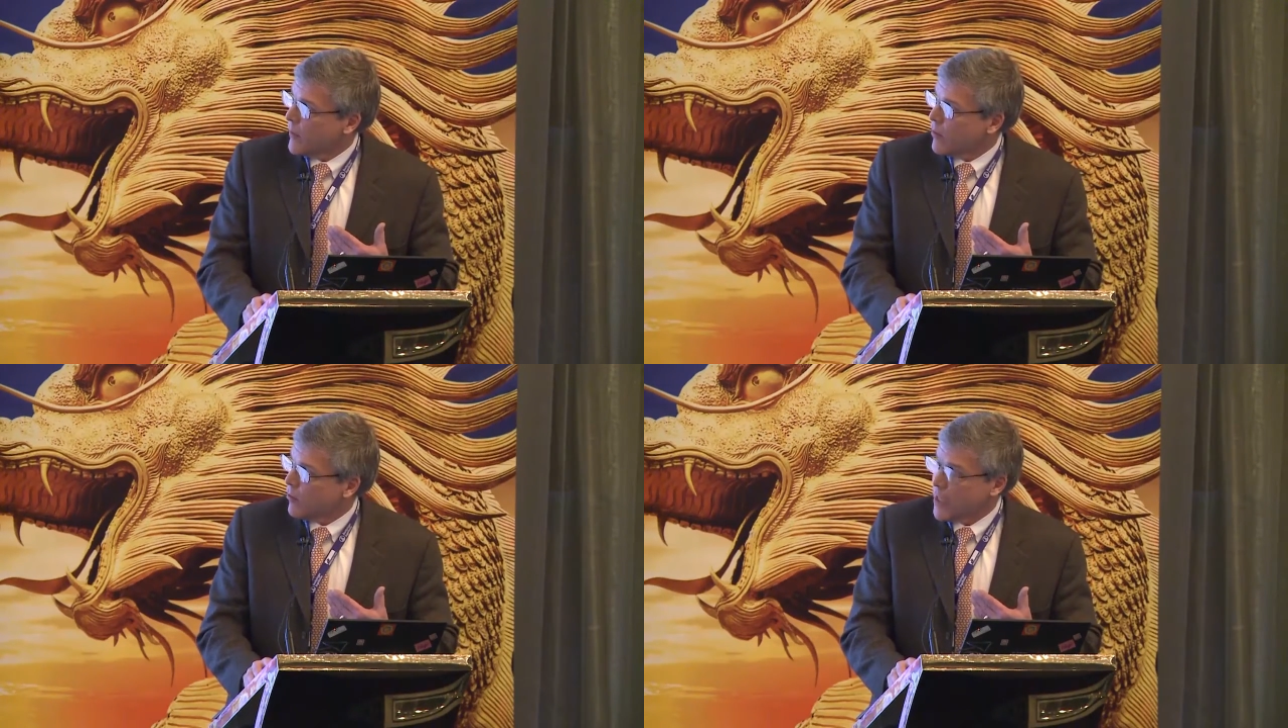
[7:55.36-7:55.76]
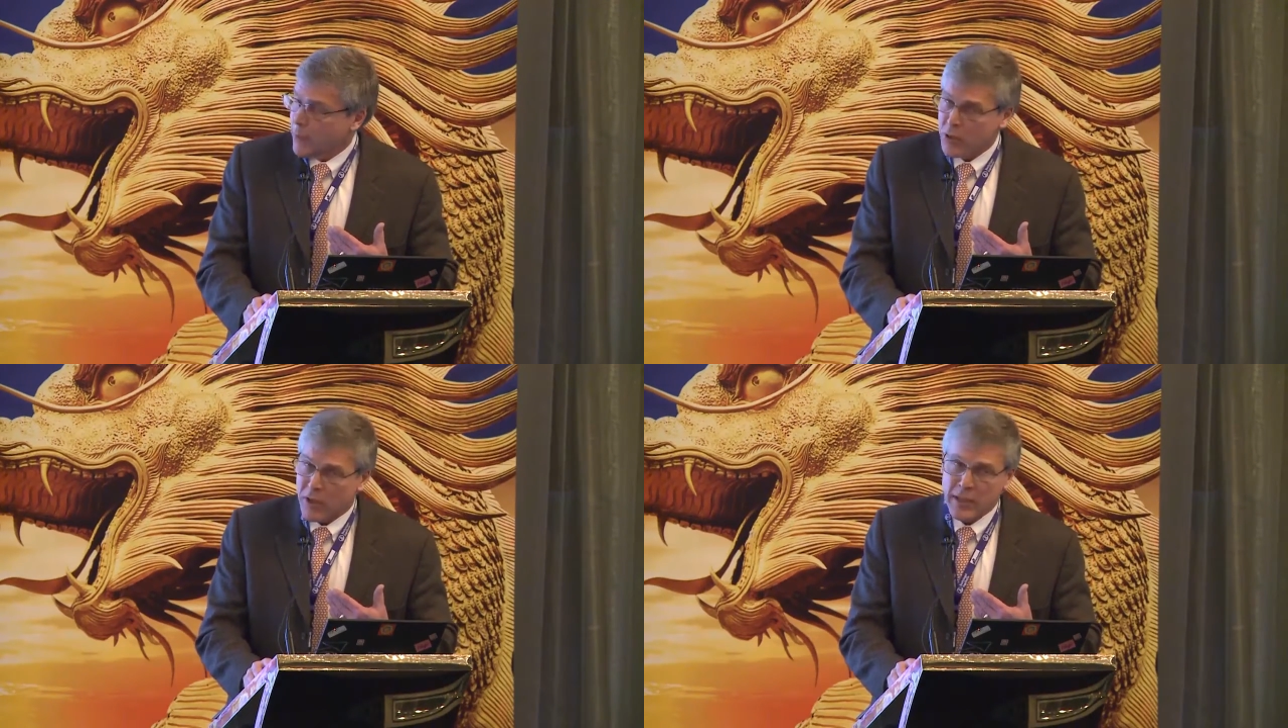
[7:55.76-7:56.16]
the
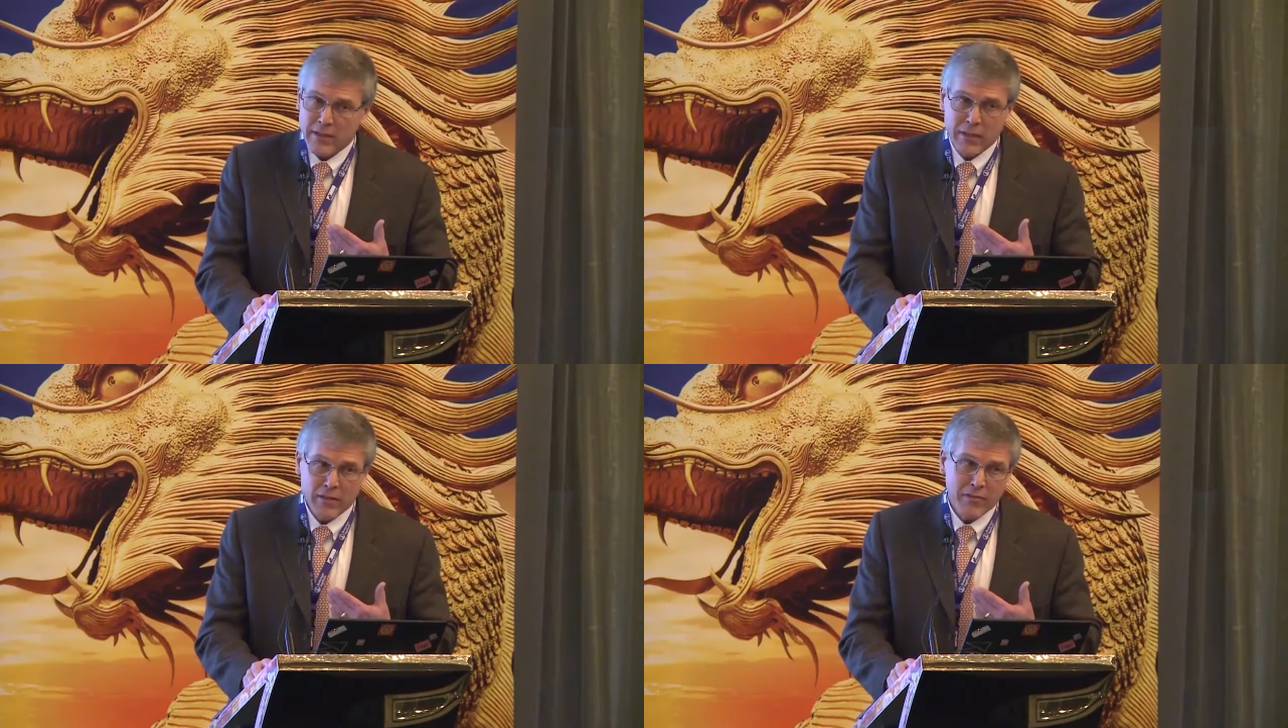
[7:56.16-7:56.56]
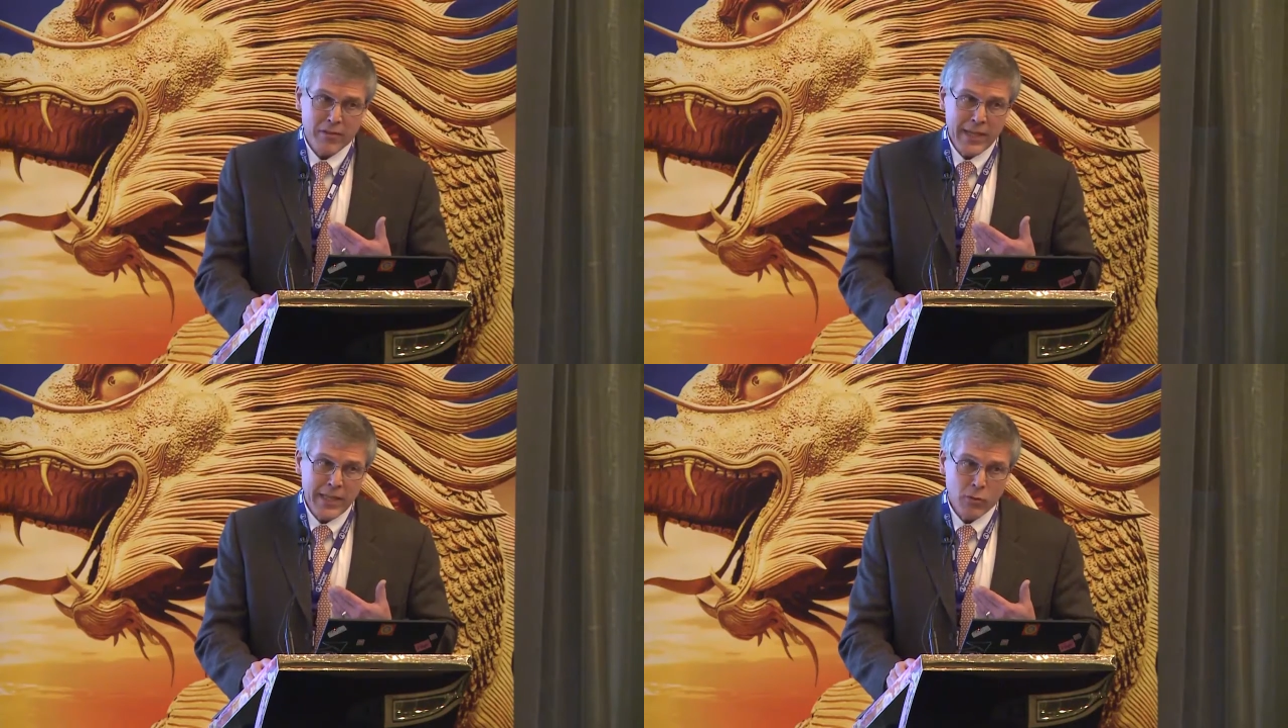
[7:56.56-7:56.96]
sample you collect in is
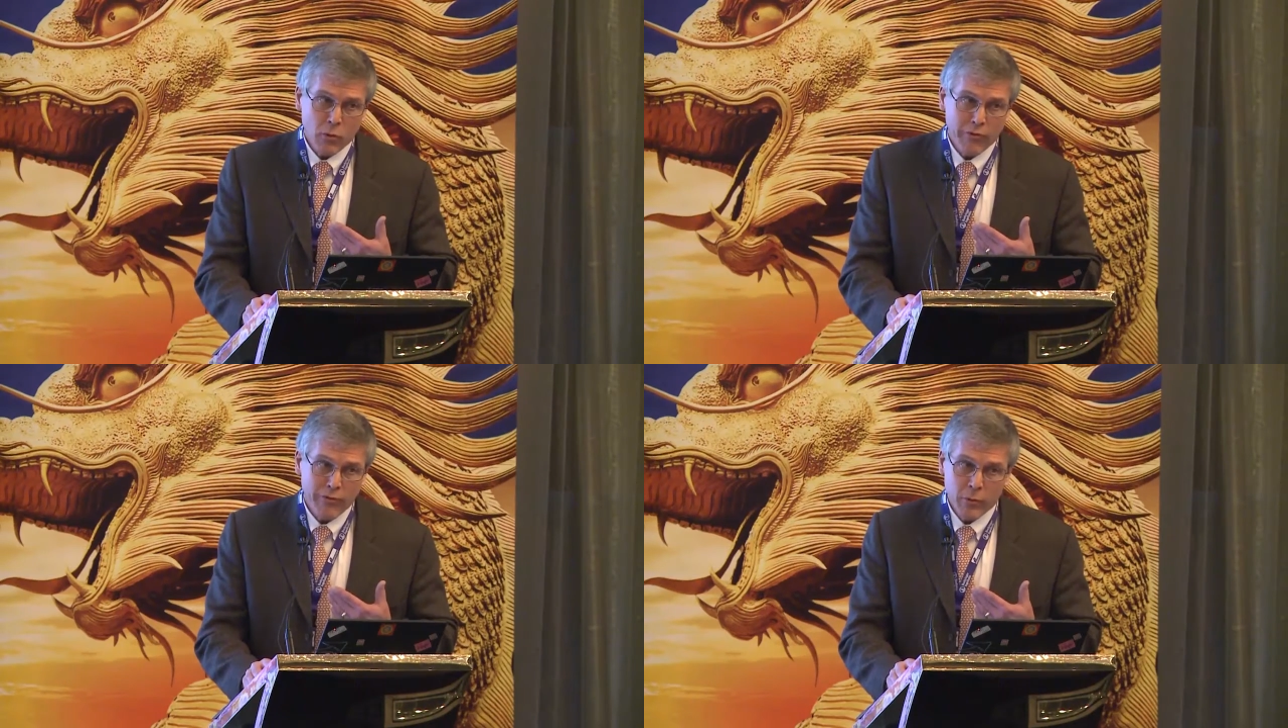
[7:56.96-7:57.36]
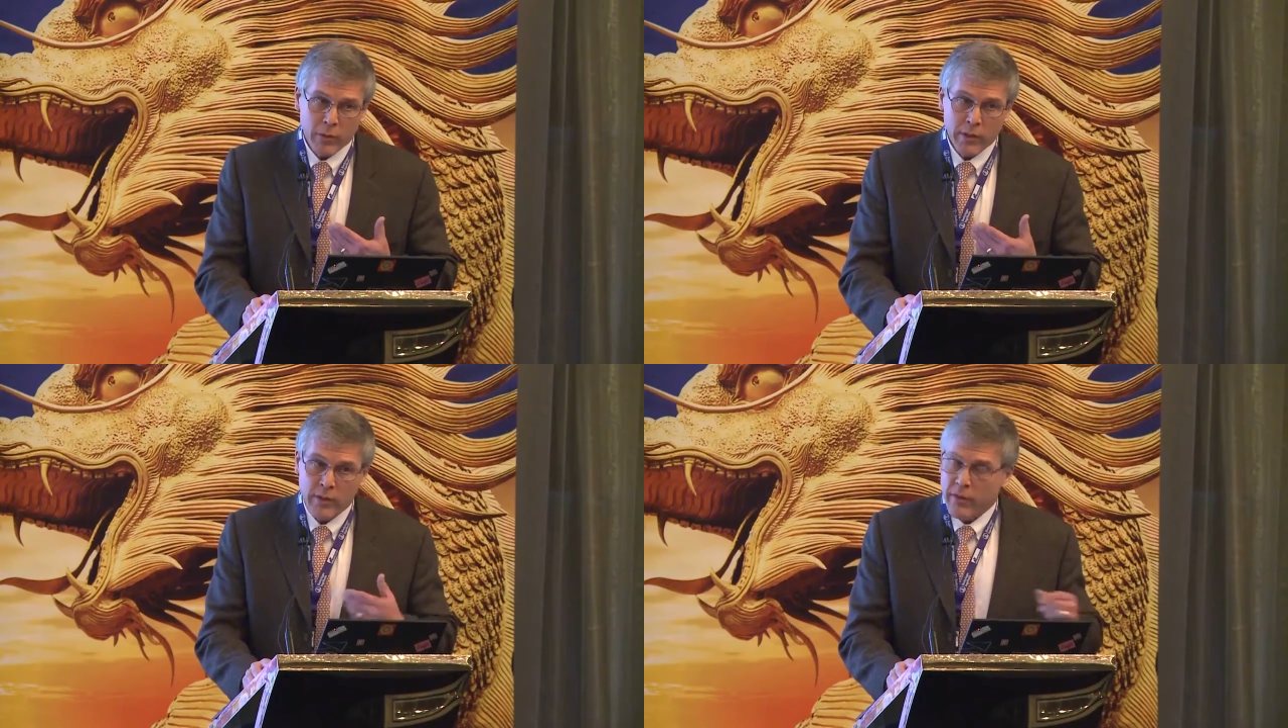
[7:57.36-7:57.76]
defined as oral
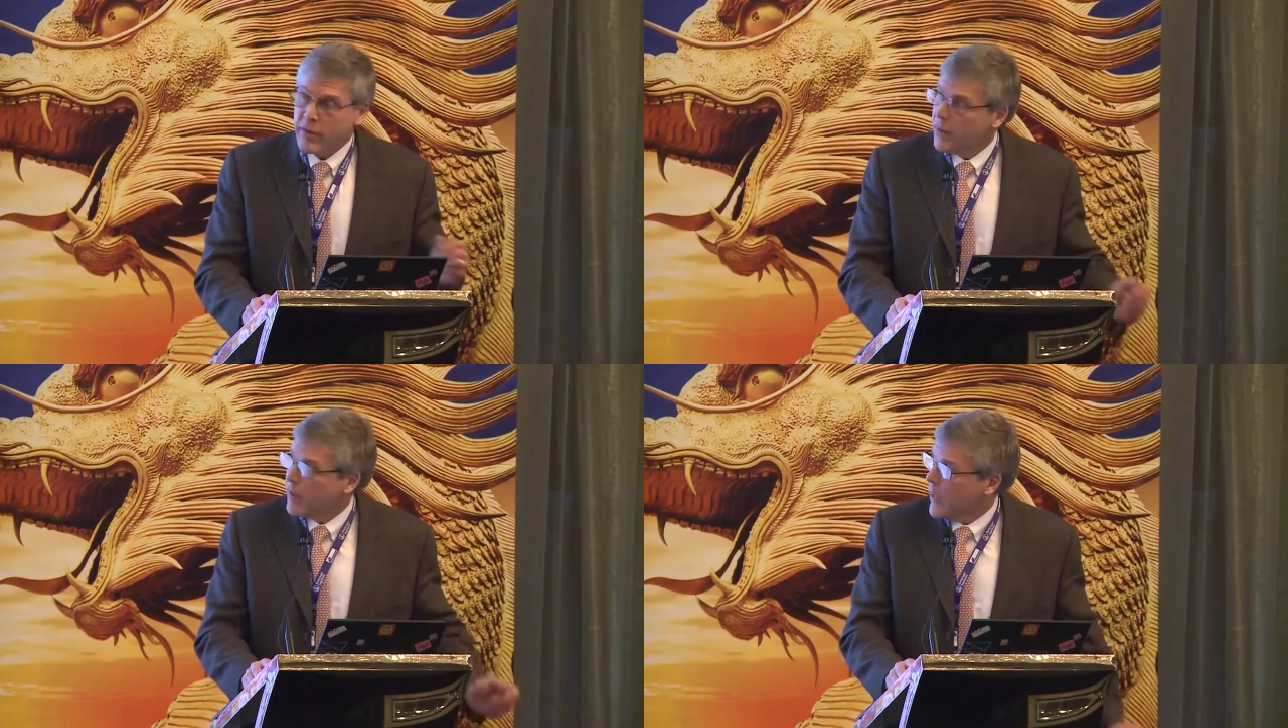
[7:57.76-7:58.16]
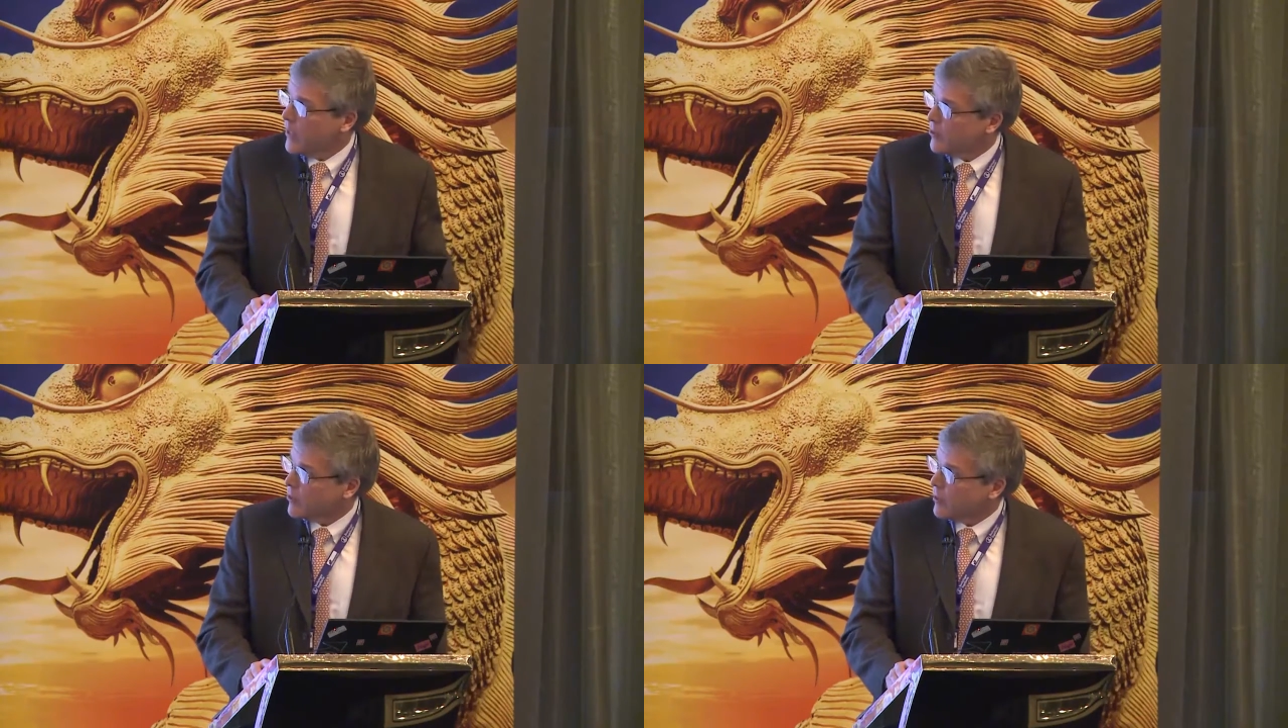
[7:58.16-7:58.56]
fluid, not just